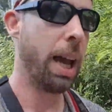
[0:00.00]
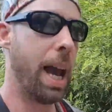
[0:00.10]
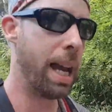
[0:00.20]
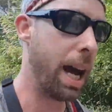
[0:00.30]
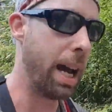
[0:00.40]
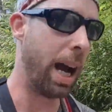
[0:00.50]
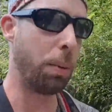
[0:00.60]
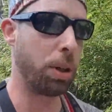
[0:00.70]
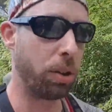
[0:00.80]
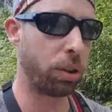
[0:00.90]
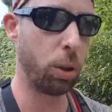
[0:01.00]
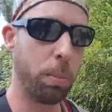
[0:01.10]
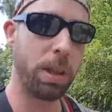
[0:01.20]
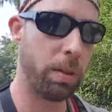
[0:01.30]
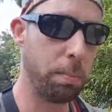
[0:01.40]
And I would
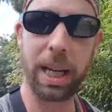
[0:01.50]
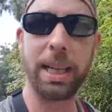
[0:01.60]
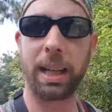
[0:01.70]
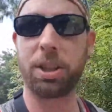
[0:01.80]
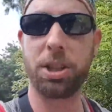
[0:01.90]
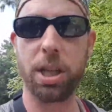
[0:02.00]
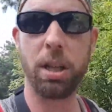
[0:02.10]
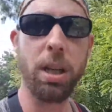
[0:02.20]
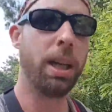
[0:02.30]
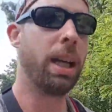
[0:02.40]
assume even by next year,